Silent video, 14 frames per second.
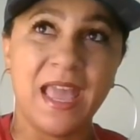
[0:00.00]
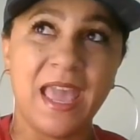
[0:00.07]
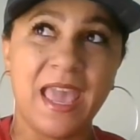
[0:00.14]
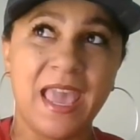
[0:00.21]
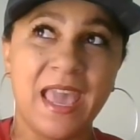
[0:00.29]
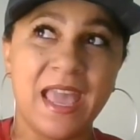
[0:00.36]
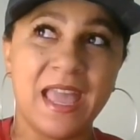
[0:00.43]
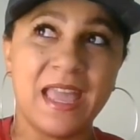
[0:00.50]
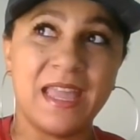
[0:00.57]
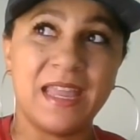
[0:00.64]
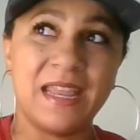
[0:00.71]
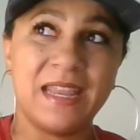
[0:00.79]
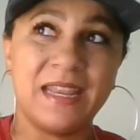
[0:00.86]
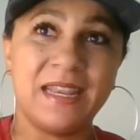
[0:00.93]

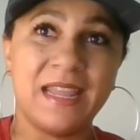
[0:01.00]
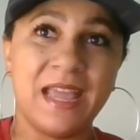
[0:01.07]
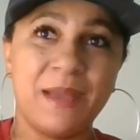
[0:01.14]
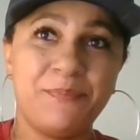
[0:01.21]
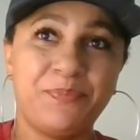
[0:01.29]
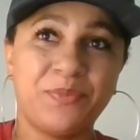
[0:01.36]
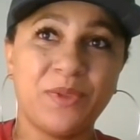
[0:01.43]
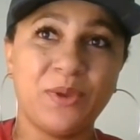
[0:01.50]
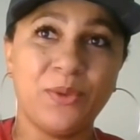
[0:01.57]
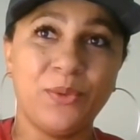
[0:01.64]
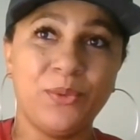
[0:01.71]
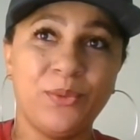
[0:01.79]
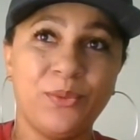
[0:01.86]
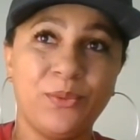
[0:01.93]
and
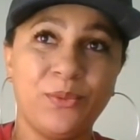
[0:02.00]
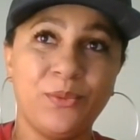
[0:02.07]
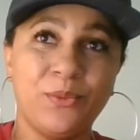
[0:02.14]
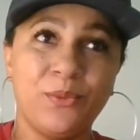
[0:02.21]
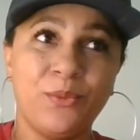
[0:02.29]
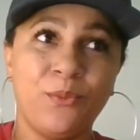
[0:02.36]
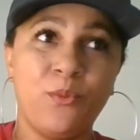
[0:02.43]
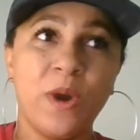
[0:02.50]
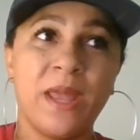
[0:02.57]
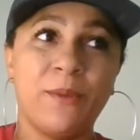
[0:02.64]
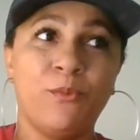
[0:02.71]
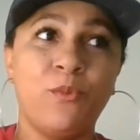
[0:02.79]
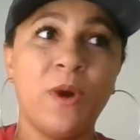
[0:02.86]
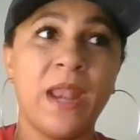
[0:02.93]

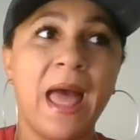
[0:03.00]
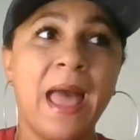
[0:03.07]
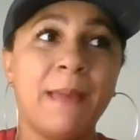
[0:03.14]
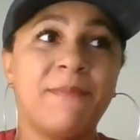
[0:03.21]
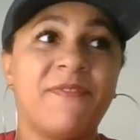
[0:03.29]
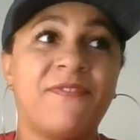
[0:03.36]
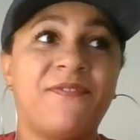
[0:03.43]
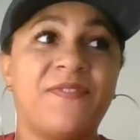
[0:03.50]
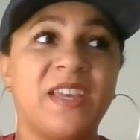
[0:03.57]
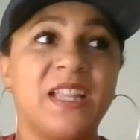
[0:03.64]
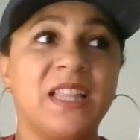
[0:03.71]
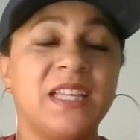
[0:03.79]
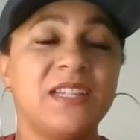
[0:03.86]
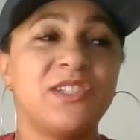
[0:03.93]
what what I'm
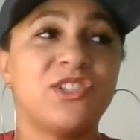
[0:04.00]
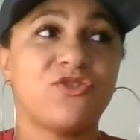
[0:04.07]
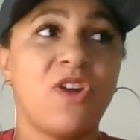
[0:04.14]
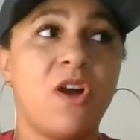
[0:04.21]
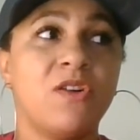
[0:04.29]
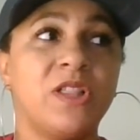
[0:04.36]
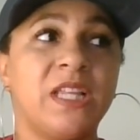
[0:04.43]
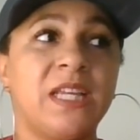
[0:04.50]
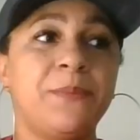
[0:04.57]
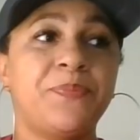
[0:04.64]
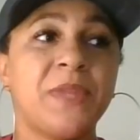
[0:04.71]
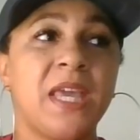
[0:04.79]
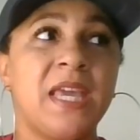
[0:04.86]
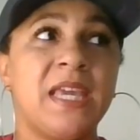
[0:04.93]
feeling strongly
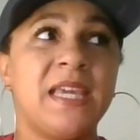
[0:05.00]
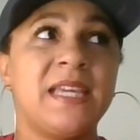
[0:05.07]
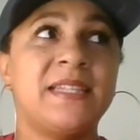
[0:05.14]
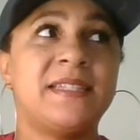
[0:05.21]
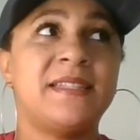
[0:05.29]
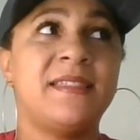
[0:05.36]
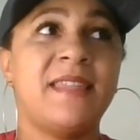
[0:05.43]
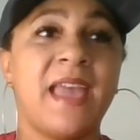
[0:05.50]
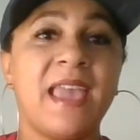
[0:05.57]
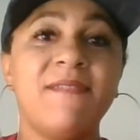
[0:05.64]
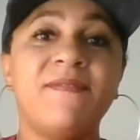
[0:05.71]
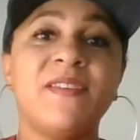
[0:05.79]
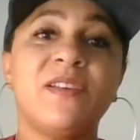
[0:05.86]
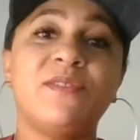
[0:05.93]
is they
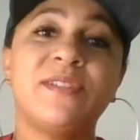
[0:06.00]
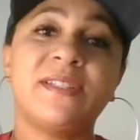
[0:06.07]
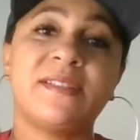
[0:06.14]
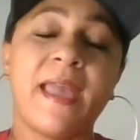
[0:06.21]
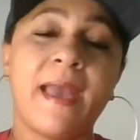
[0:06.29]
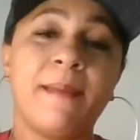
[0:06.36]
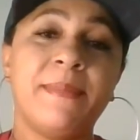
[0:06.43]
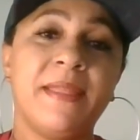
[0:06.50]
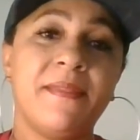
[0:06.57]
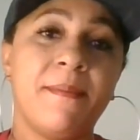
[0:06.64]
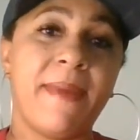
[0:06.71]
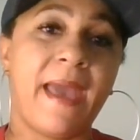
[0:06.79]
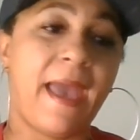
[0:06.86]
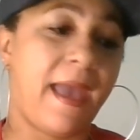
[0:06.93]
feel stabbed in the
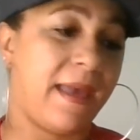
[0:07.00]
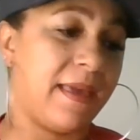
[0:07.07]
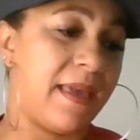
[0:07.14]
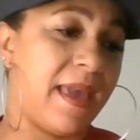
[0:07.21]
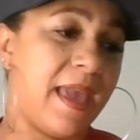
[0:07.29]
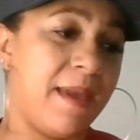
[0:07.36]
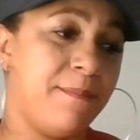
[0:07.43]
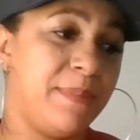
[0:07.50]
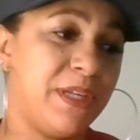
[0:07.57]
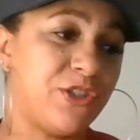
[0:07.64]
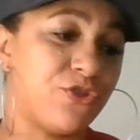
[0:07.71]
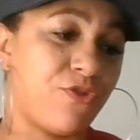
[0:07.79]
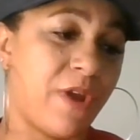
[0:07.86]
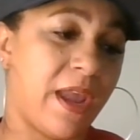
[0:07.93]
back and
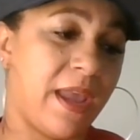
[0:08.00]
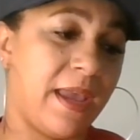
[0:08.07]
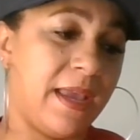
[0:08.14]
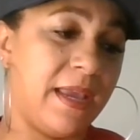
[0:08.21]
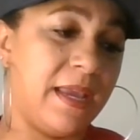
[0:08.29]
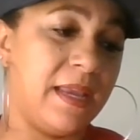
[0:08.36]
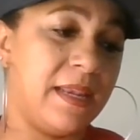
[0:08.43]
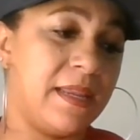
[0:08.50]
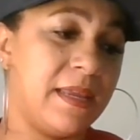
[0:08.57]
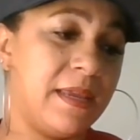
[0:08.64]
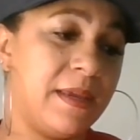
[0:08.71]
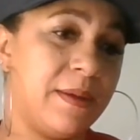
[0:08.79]
betrayed